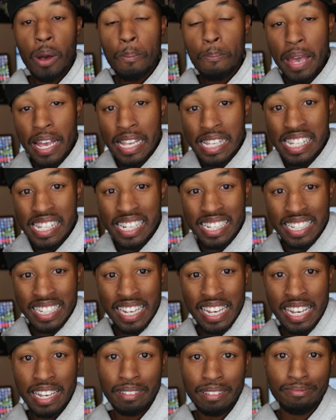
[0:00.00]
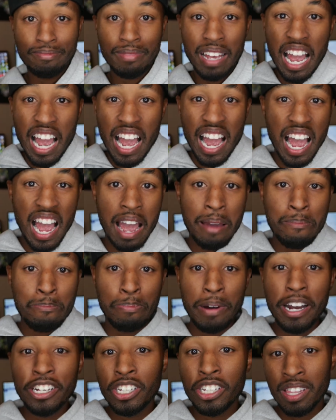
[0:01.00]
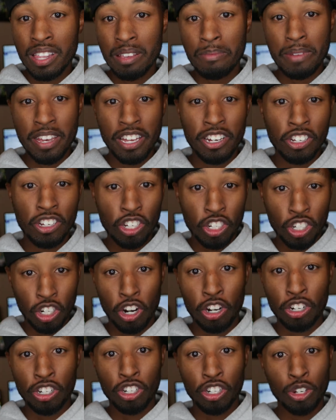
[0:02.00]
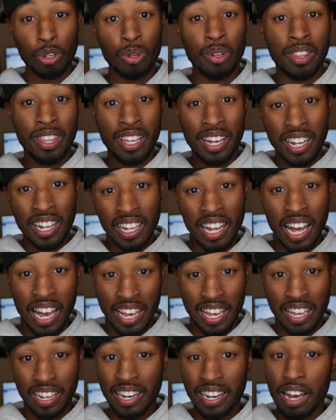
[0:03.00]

Basically, I budget them in to charge to the client.